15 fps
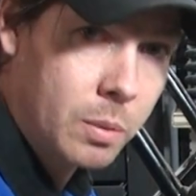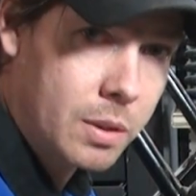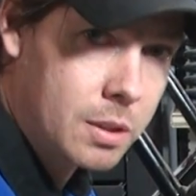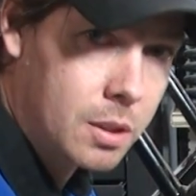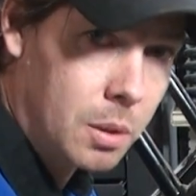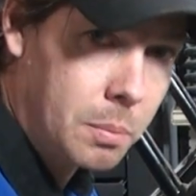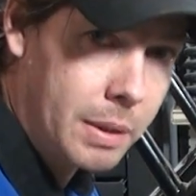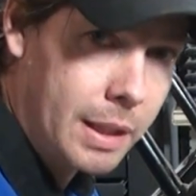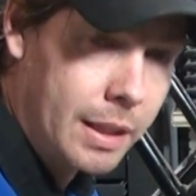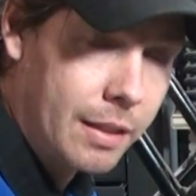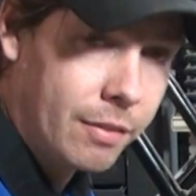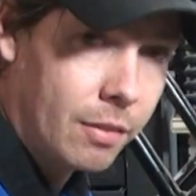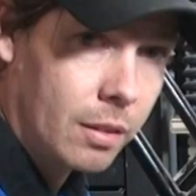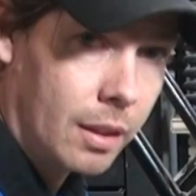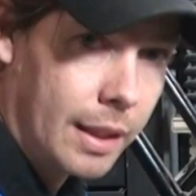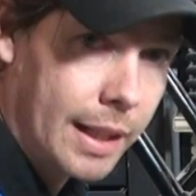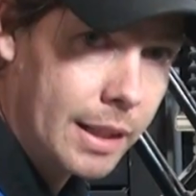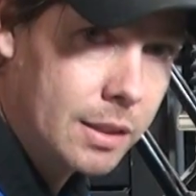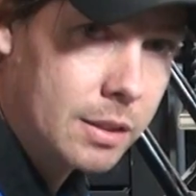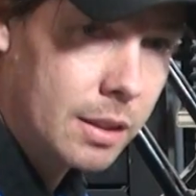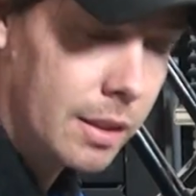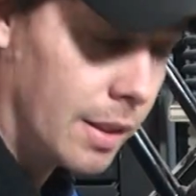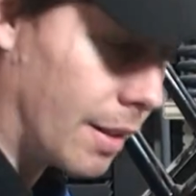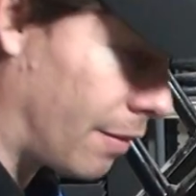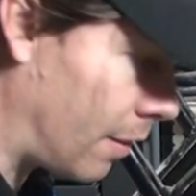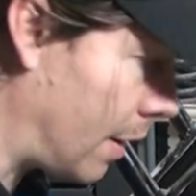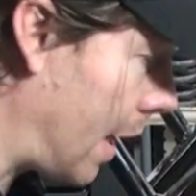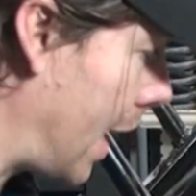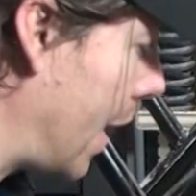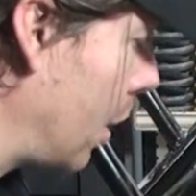with so many different lengths and
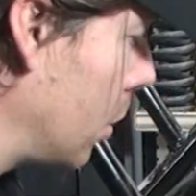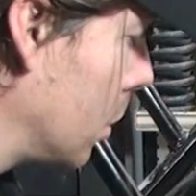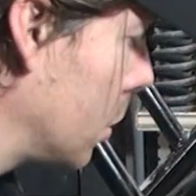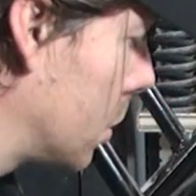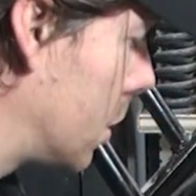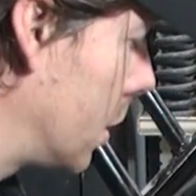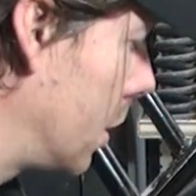different angles,